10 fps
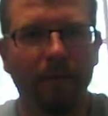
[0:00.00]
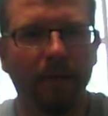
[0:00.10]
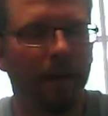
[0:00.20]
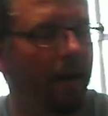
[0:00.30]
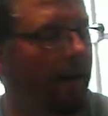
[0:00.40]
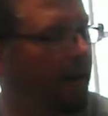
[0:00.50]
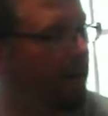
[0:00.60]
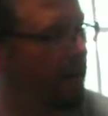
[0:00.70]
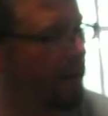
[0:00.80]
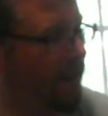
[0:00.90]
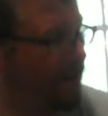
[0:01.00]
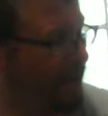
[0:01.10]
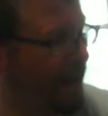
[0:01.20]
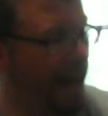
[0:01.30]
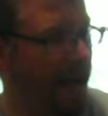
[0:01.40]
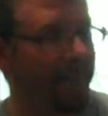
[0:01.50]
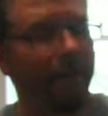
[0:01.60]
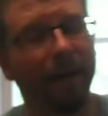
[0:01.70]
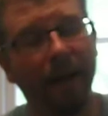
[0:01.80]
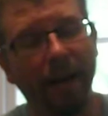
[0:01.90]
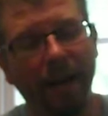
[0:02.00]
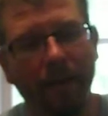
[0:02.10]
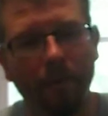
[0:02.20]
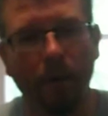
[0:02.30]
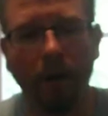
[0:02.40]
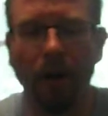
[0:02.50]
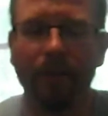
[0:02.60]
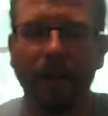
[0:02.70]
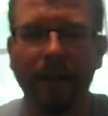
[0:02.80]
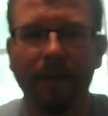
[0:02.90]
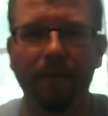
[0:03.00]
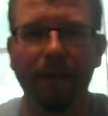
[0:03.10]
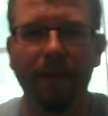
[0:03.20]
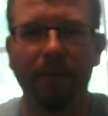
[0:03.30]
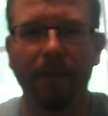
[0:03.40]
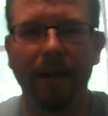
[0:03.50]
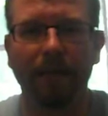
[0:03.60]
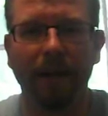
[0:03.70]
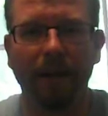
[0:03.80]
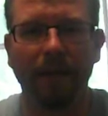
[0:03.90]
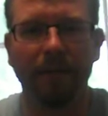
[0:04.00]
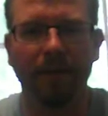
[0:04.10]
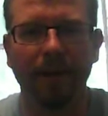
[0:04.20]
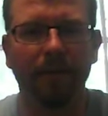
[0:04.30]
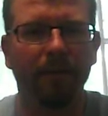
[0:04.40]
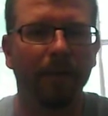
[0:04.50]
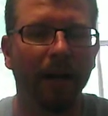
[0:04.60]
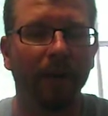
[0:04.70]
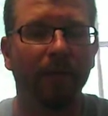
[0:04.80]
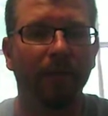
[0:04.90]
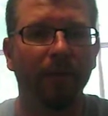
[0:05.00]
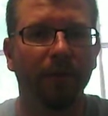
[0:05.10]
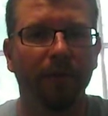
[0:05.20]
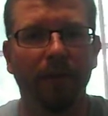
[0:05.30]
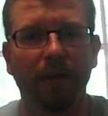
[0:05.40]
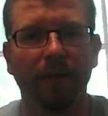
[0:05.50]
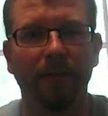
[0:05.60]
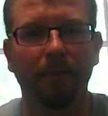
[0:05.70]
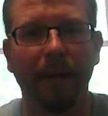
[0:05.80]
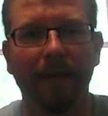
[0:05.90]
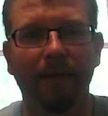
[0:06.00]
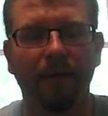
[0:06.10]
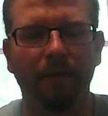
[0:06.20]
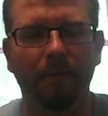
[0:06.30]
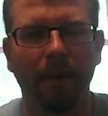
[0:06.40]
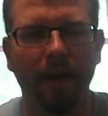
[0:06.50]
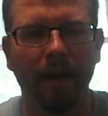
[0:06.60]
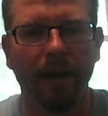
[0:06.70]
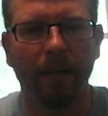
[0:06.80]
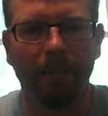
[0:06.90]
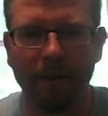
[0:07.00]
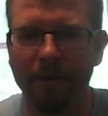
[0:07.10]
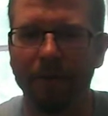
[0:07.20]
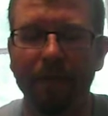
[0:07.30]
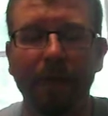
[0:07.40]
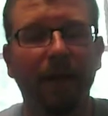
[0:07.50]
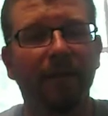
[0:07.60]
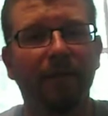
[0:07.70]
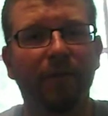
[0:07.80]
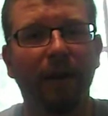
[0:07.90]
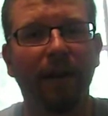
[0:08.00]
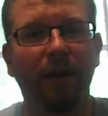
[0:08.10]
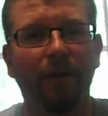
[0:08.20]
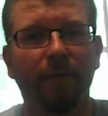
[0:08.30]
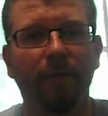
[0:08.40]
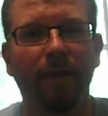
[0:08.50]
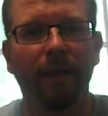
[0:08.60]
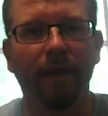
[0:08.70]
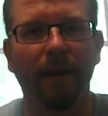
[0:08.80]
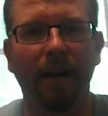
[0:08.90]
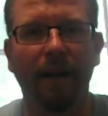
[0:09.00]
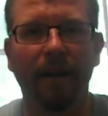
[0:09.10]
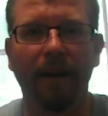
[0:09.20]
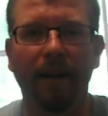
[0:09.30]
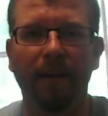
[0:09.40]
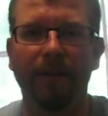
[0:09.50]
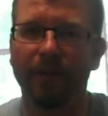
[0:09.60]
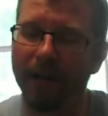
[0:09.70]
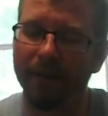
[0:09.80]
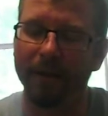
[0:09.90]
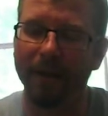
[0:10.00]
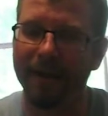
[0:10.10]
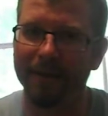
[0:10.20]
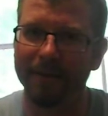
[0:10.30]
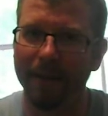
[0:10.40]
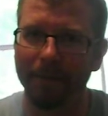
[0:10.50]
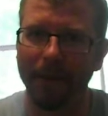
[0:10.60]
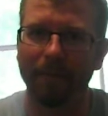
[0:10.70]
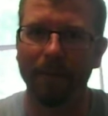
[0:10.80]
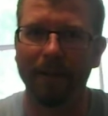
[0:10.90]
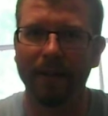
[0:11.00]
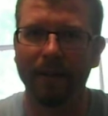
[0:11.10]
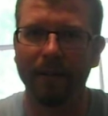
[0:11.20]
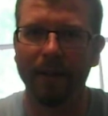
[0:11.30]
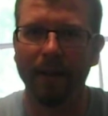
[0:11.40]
guns I have here, and I'm more hopefully I'll get some videos made of the guns. I'll give some honest reviews of the goods and bads of them. But there's a few of the guns I've traded off and do not regret, except that Remington